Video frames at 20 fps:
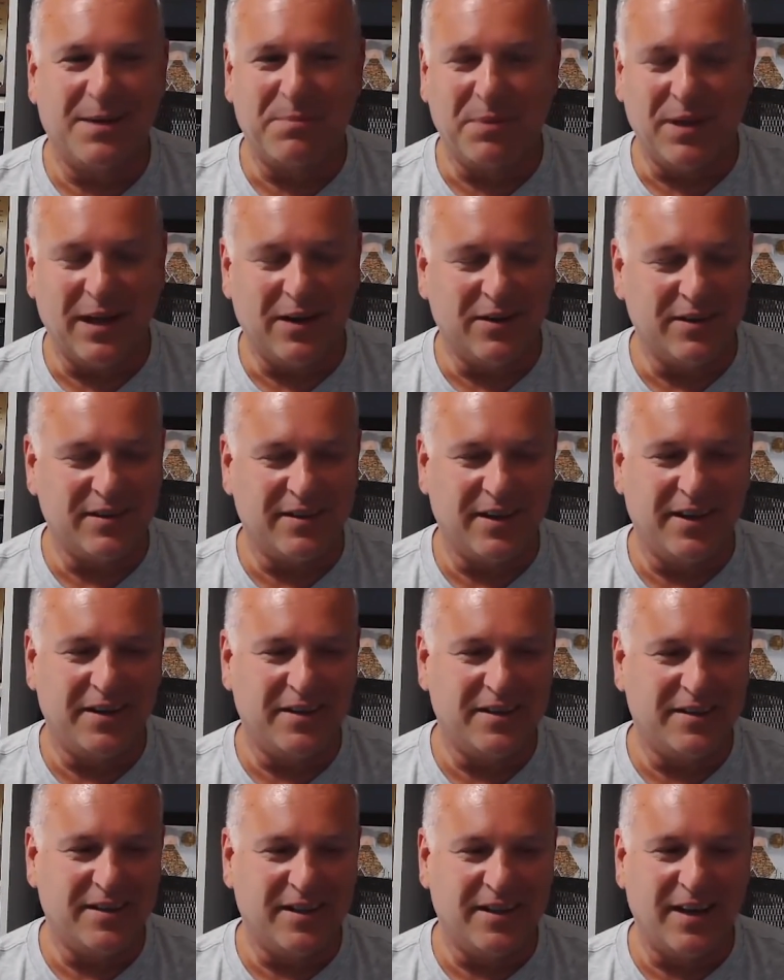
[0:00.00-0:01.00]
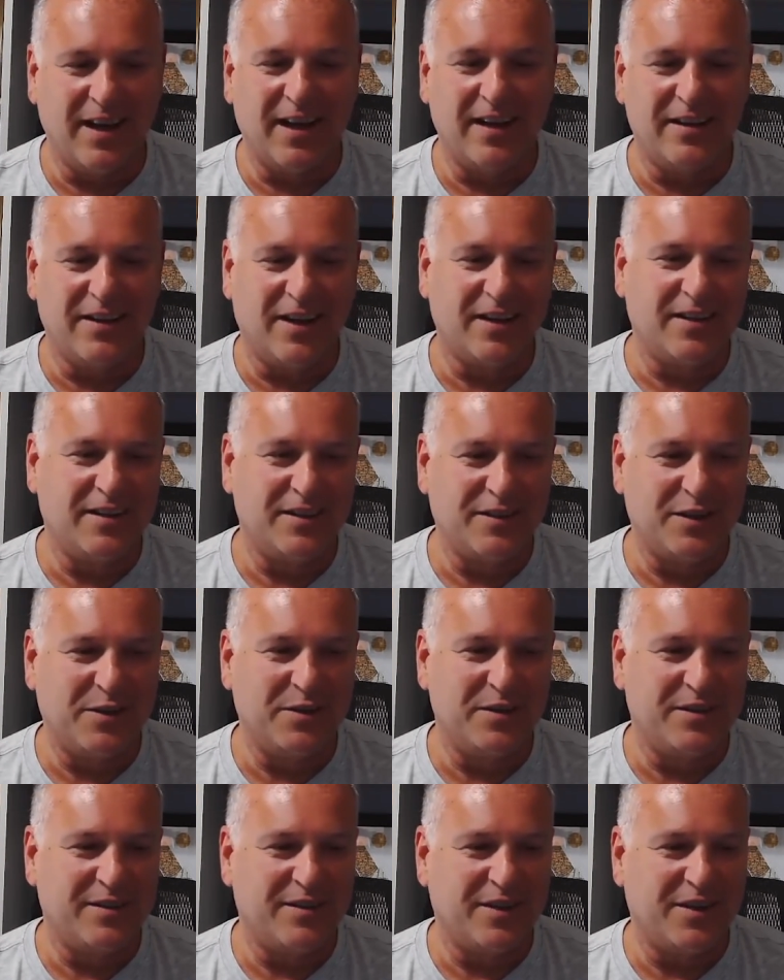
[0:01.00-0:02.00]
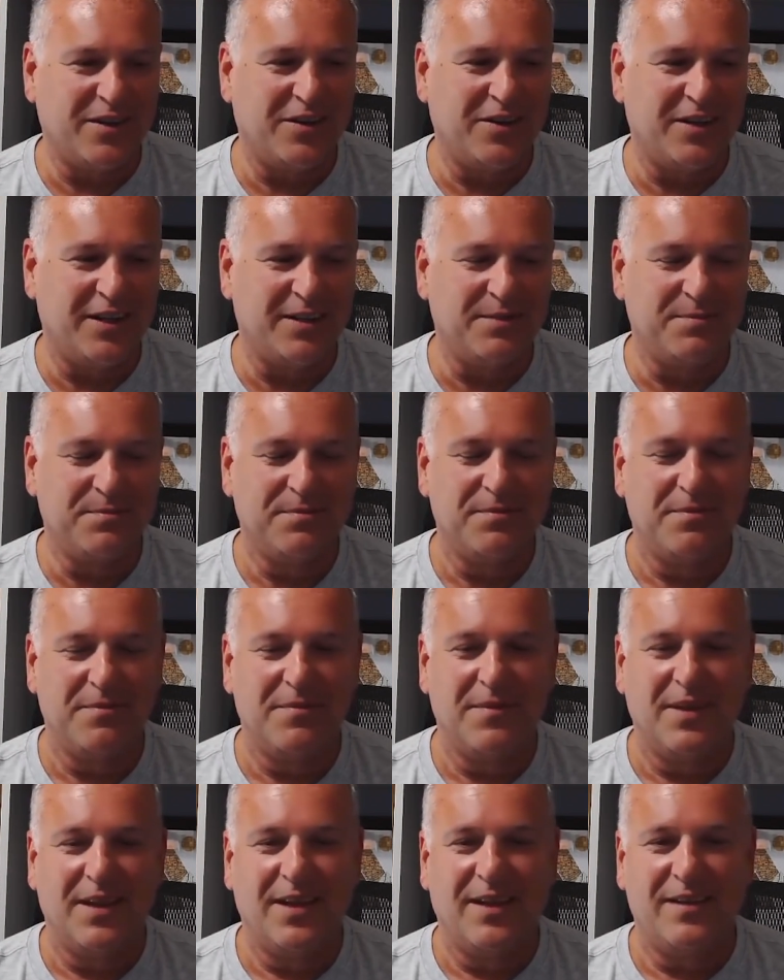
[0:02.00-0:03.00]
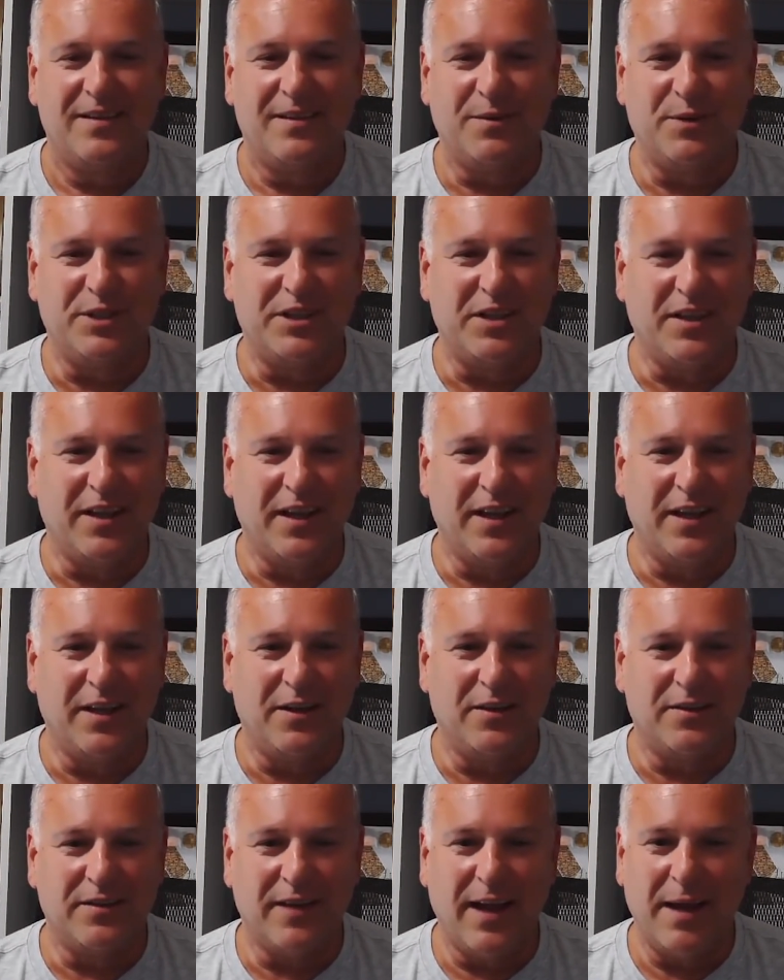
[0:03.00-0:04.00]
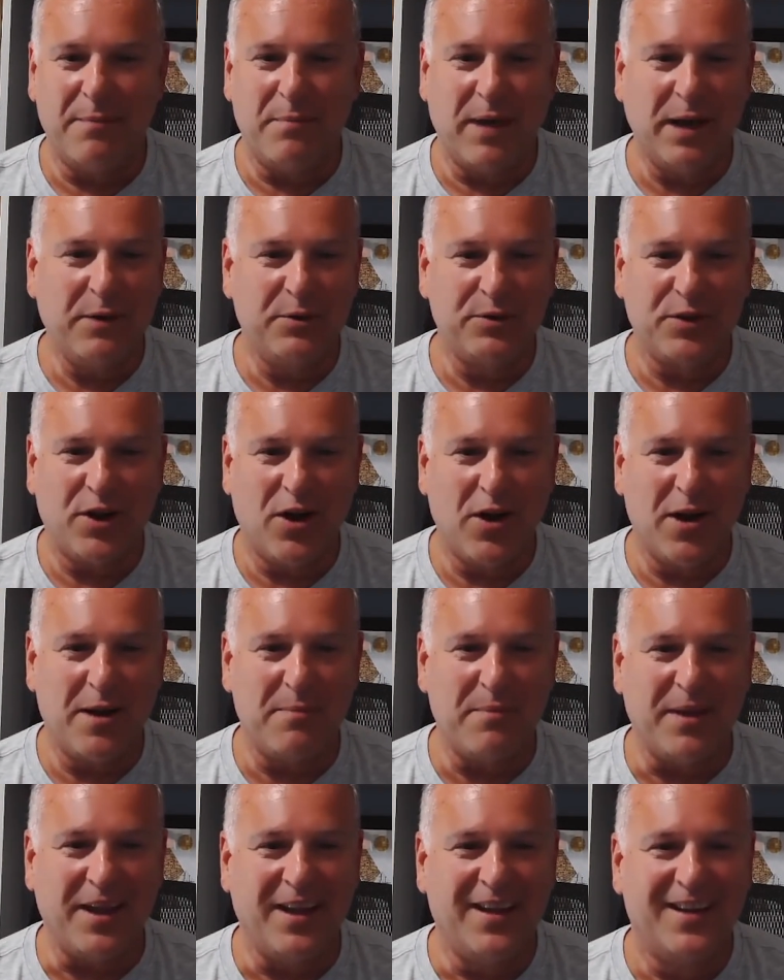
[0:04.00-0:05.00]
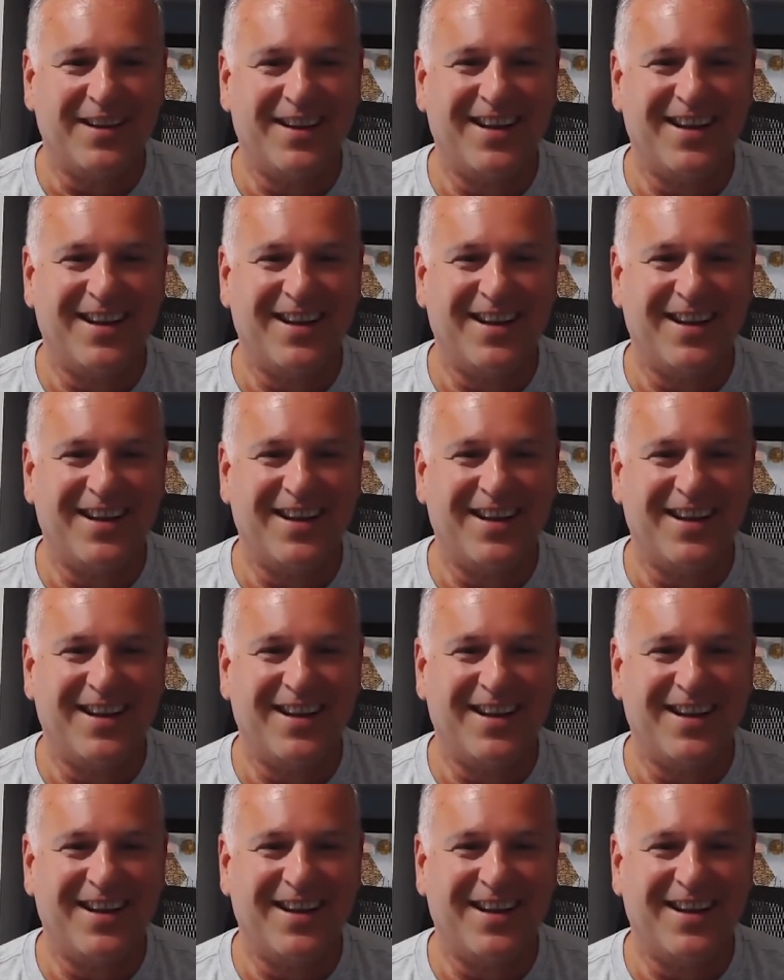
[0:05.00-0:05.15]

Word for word: couple hours later said, yeah, I talked to so-and-so, and so what'd you think? He goes, yeah, Mike was hard on me.